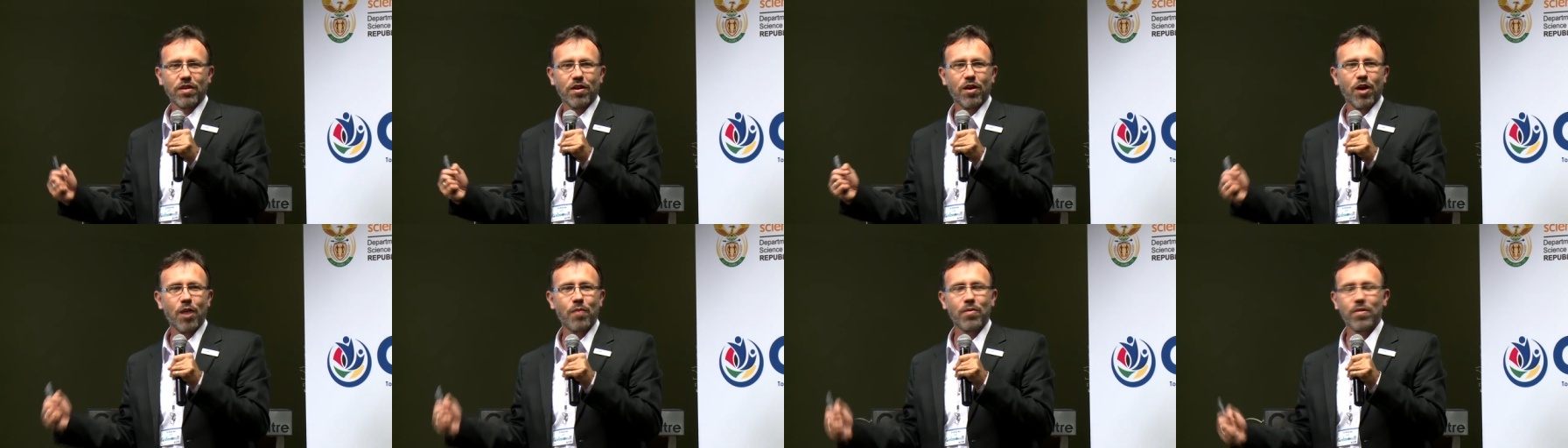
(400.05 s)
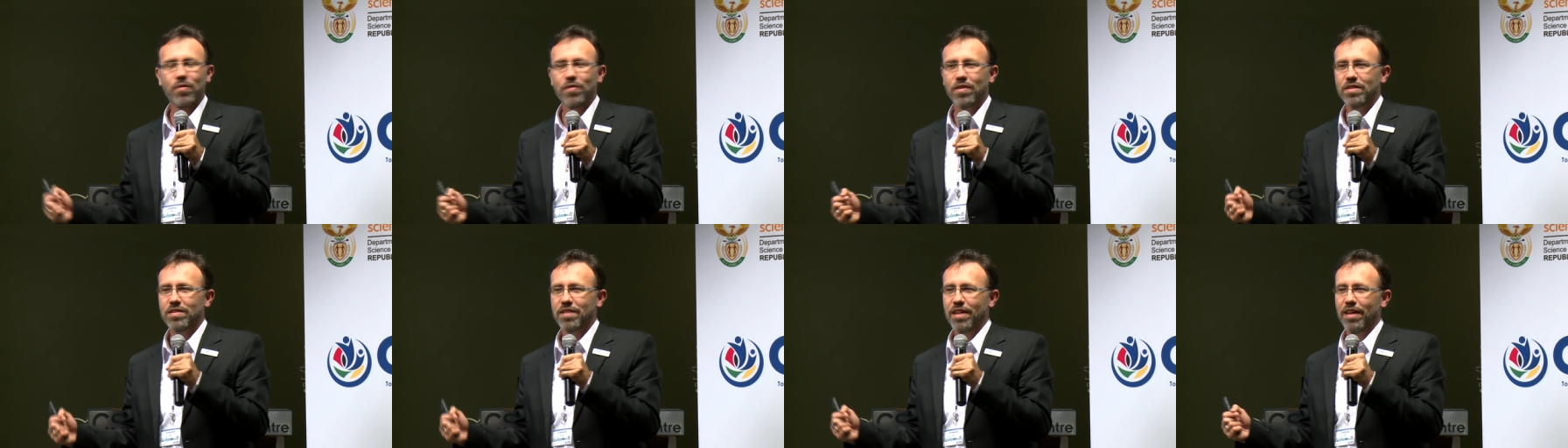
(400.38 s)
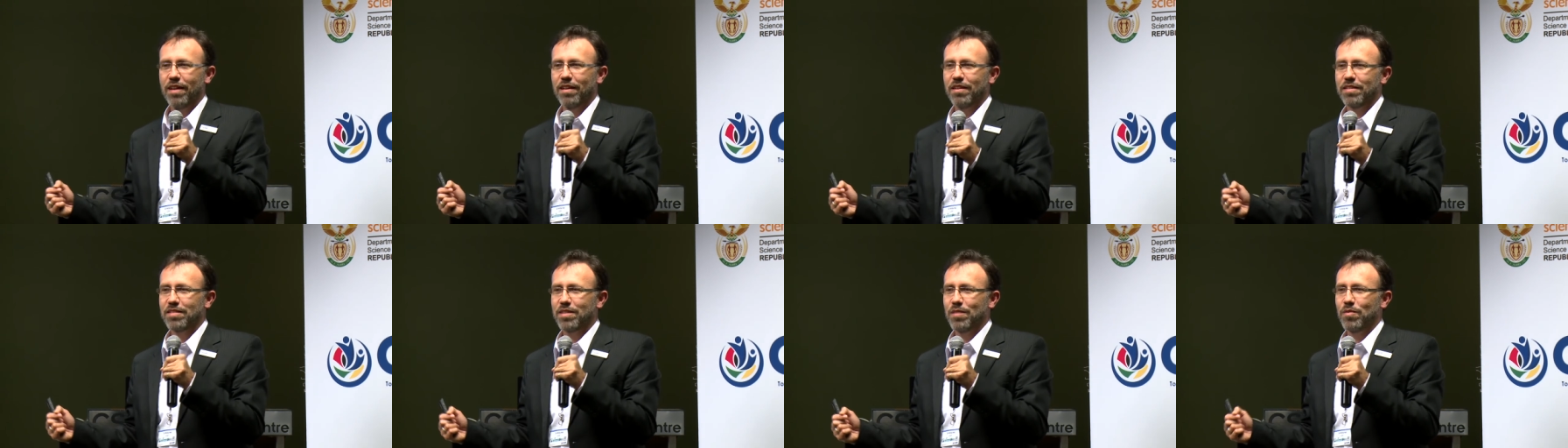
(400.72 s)
Japie van
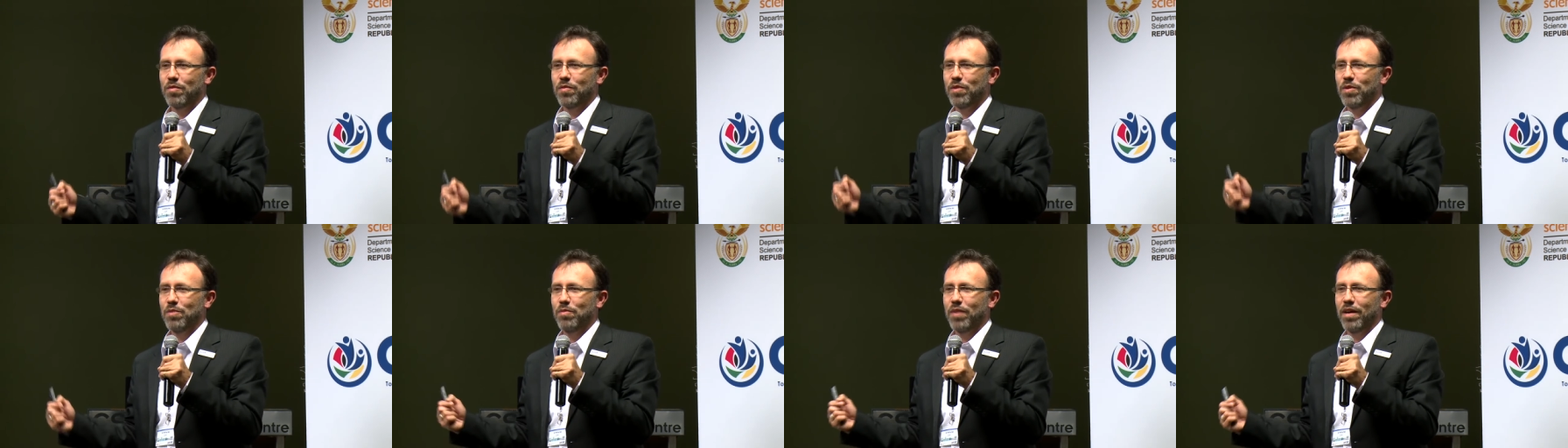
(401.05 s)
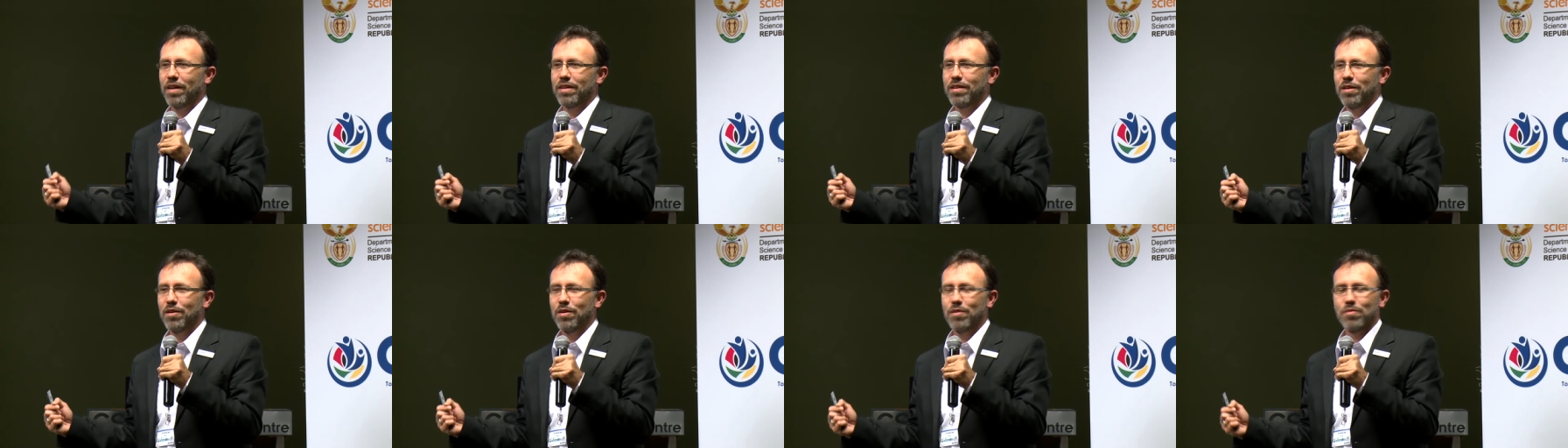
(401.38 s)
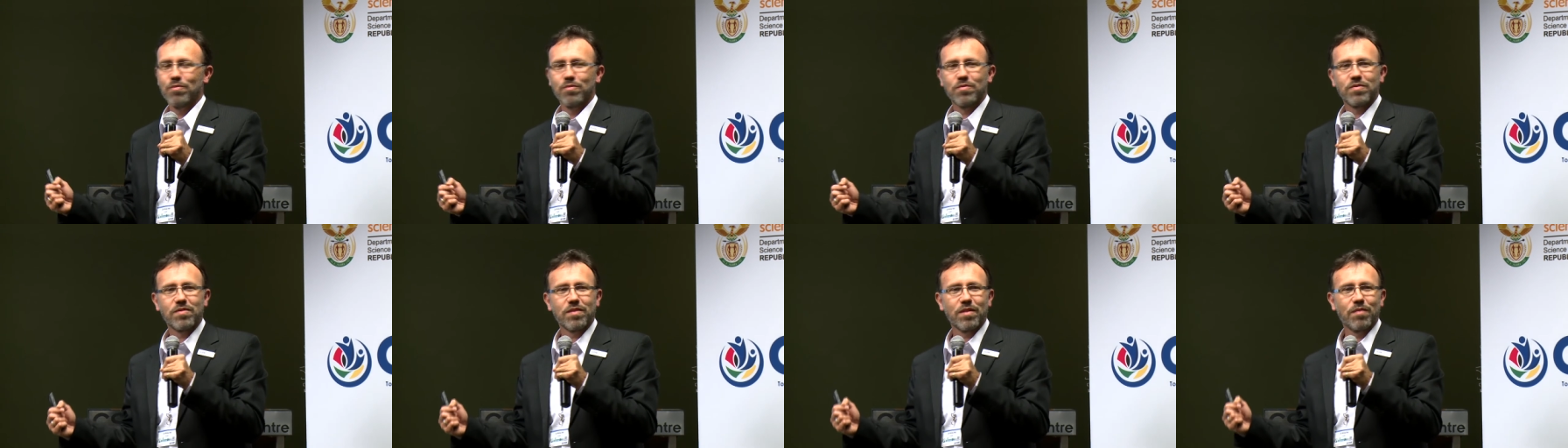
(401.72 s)
Zyl. Some of you might know
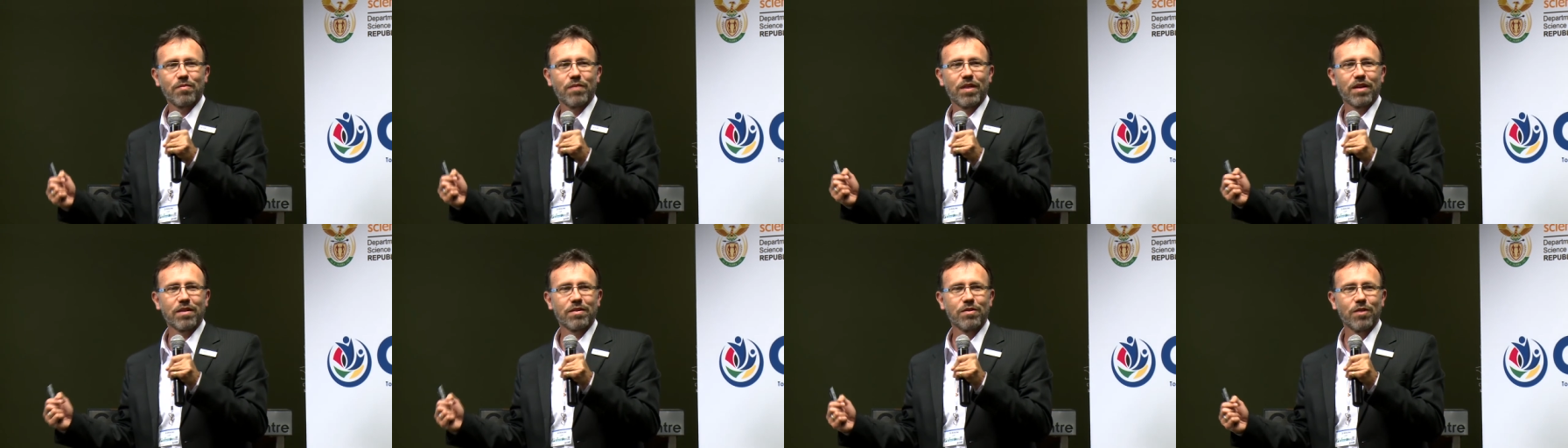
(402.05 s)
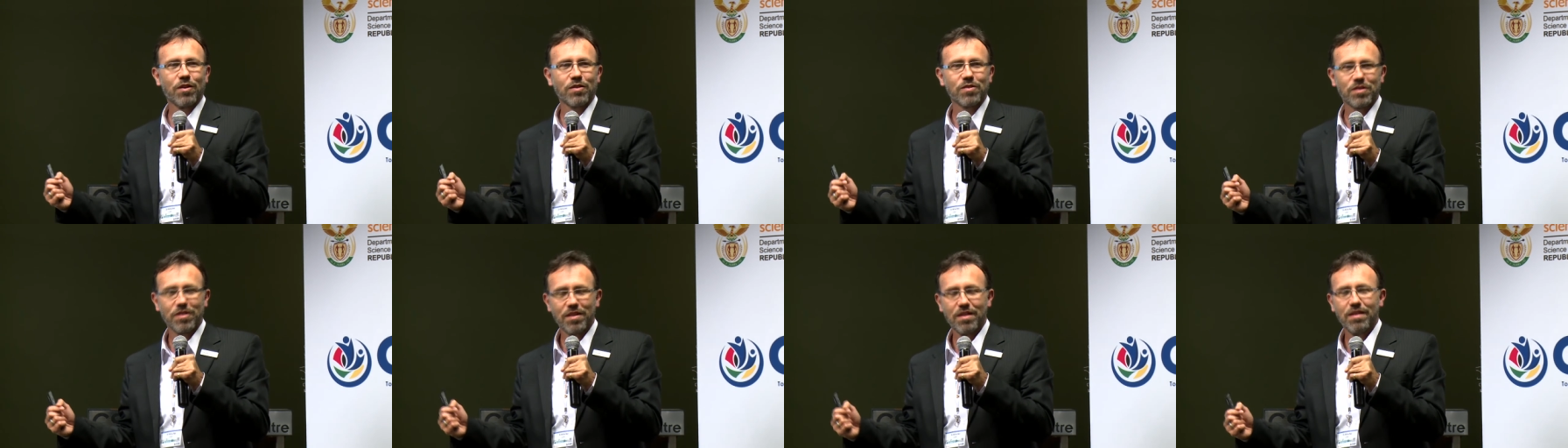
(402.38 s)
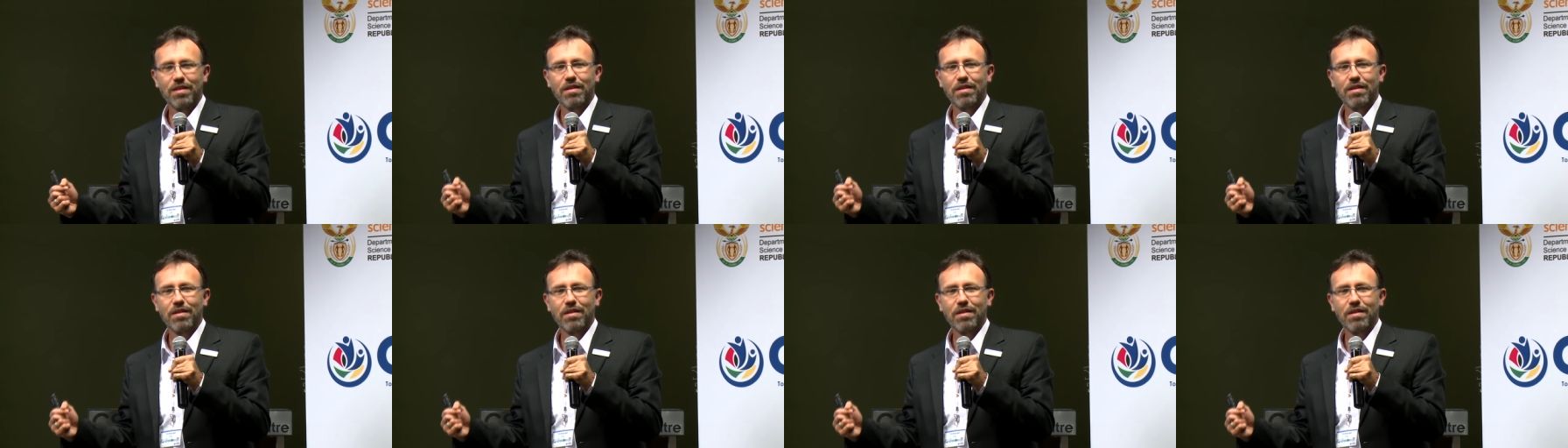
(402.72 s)
him, some might not.